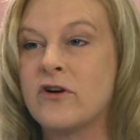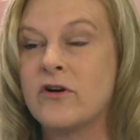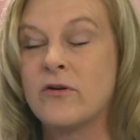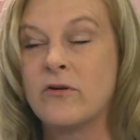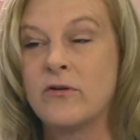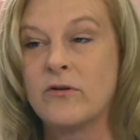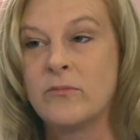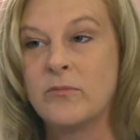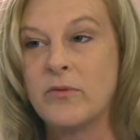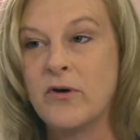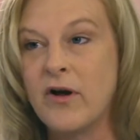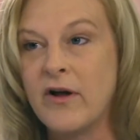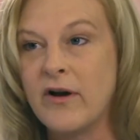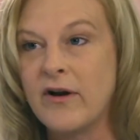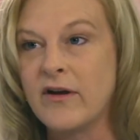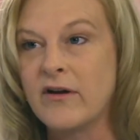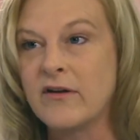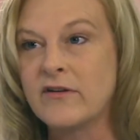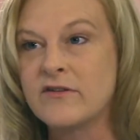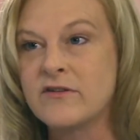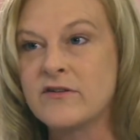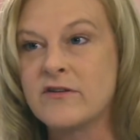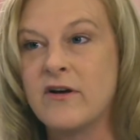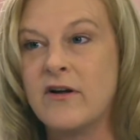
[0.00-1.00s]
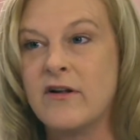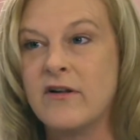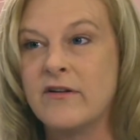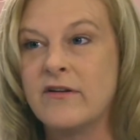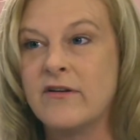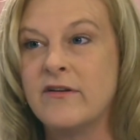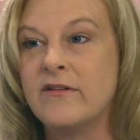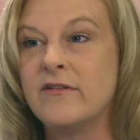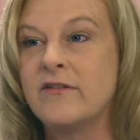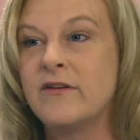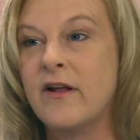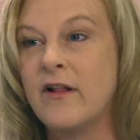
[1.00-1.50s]
our own product
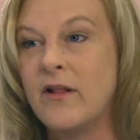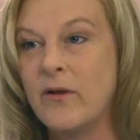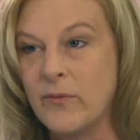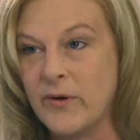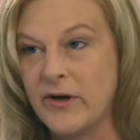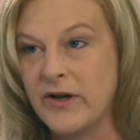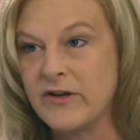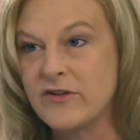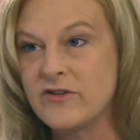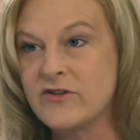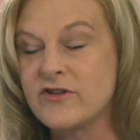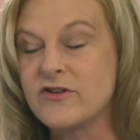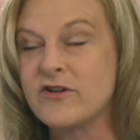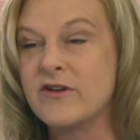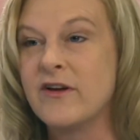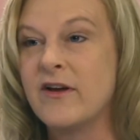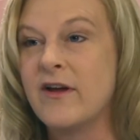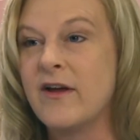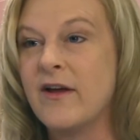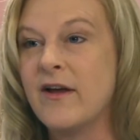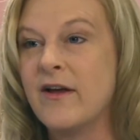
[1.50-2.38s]
called IntelliWage.